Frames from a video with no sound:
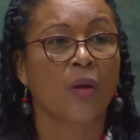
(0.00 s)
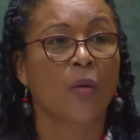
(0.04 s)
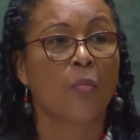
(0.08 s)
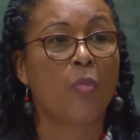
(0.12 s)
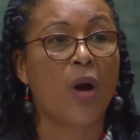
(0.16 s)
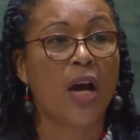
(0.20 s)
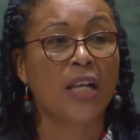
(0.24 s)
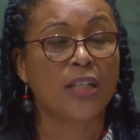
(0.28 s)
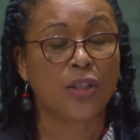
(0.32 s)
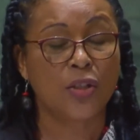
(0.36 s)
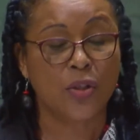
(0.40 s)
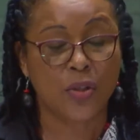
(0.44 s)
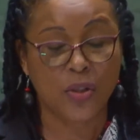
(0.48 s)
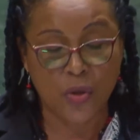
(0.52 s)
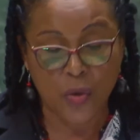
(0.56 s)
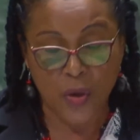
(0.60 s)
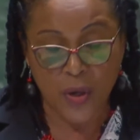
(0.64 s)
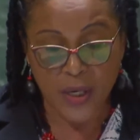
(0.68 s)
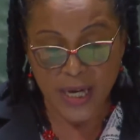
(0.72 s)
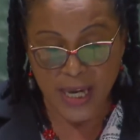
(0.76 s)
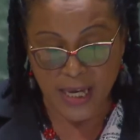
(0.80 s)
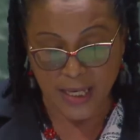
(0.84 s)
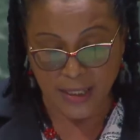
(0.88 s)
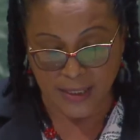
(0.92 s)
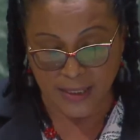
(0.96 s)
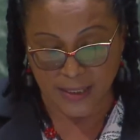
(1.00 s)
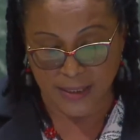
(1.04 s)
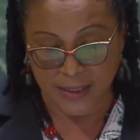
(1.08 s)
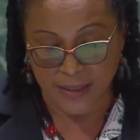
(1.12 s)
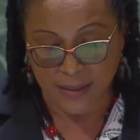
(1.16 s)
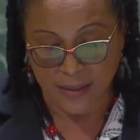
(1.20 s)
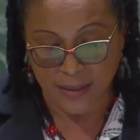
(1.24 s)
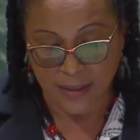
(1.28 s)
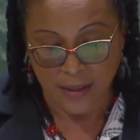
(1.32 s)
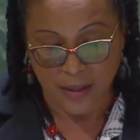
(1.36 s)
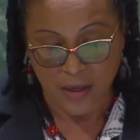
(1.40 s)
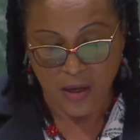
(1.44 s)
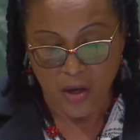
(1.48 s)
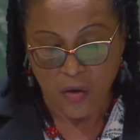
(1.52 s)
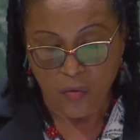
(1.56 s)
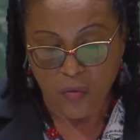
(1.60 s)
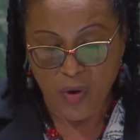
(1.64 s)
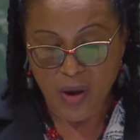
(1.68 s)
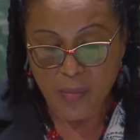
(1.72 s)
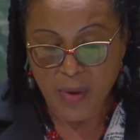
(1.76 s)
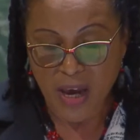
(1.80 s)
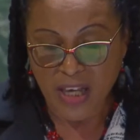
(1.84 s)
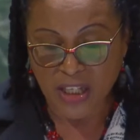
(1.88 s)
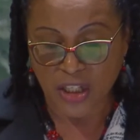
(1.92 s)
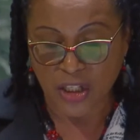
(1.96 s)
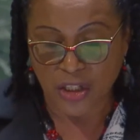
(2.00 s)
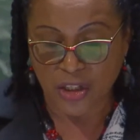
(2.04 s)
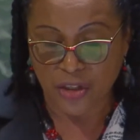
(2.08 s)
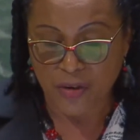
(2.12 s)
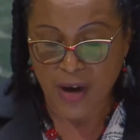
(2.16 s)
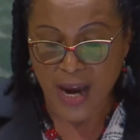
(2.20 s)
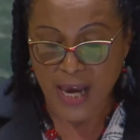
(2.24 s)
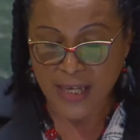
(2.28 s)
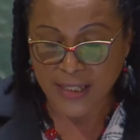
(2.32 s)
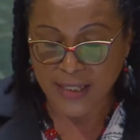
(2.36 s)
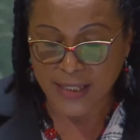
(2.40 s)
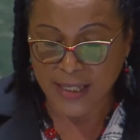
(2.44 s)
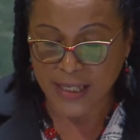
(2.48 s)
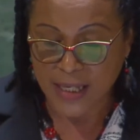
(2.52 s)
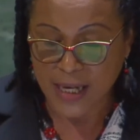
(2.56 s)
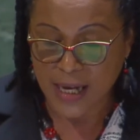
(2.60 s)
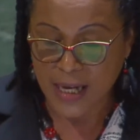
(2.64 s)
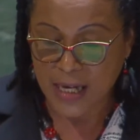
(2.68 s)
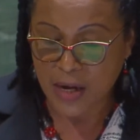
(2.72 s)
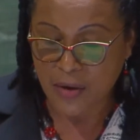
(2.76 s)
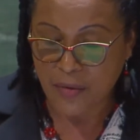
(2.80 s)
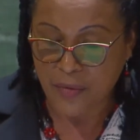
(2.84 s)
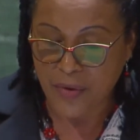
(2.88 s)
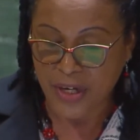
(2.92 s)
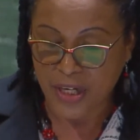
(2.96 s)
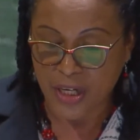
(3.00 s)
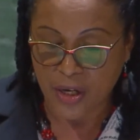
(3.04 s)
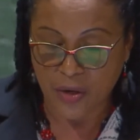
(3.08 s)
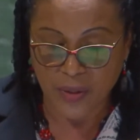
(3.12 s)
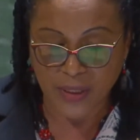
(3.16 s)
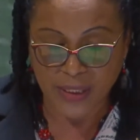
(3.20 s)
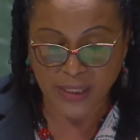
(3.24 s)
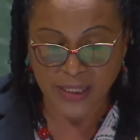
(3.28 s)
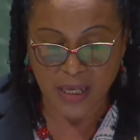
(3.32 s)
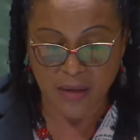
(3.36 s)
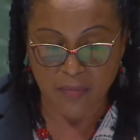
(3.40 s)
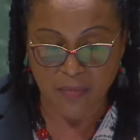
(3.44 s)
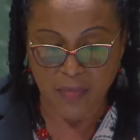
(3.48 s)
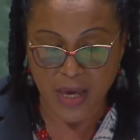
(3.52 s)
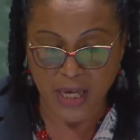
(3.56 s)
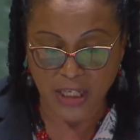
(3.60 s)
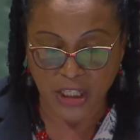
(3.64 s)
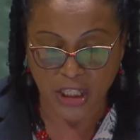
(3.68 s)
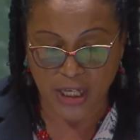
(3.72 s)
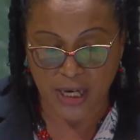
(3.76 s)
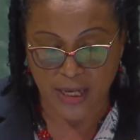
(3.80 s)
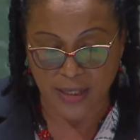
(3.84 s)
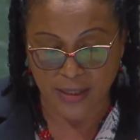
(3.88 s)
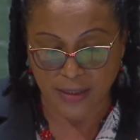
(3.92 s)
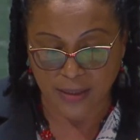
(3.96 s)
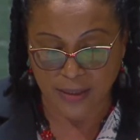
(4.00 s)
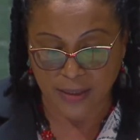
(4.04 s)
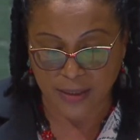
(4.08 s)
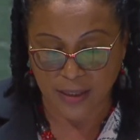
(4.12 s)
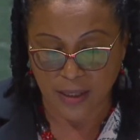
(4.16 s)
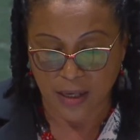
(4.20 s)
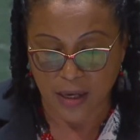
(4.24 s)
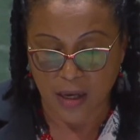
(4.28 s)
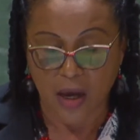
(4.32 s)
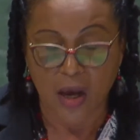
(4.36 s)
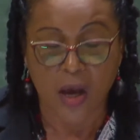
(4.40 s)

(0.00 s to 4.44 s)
But to do this, we must drastically reduce emissions,